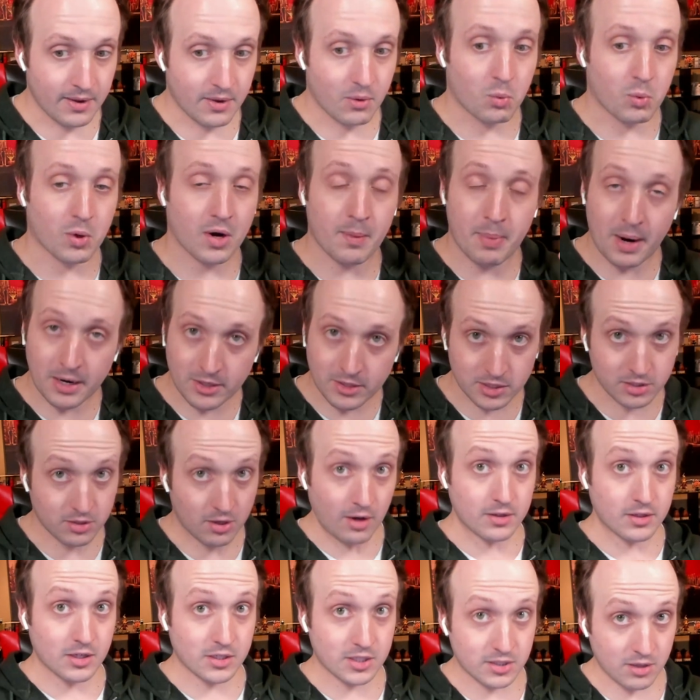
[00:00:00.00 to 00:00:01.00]
We're about to
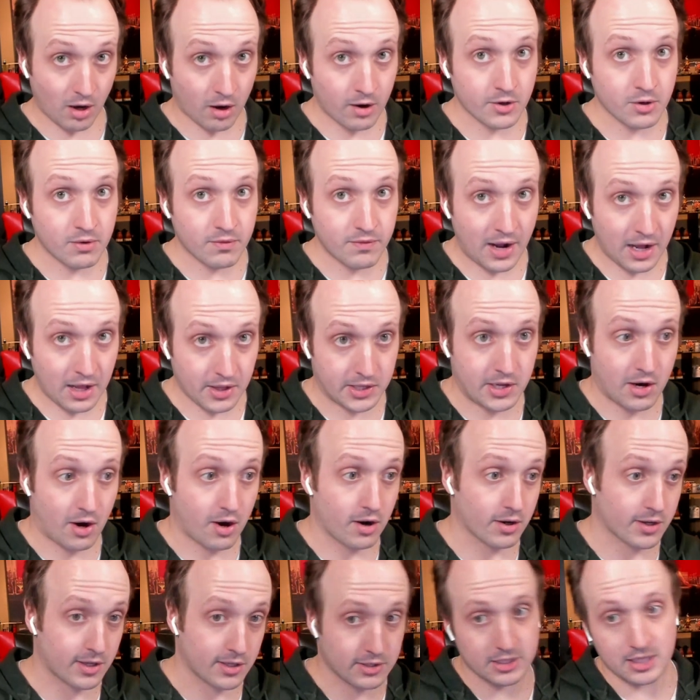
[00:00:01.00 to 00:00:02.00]
start the Stardew Valley
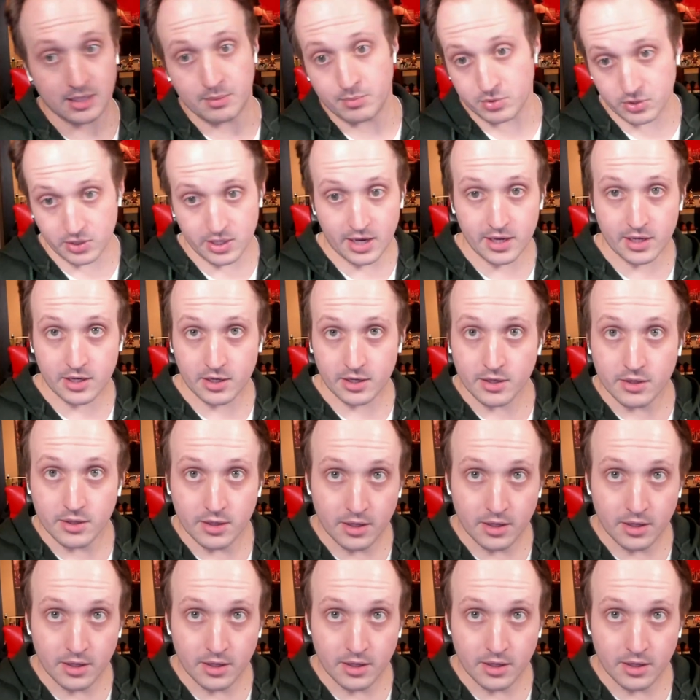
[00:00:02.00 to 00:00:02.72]
arc, it seems like,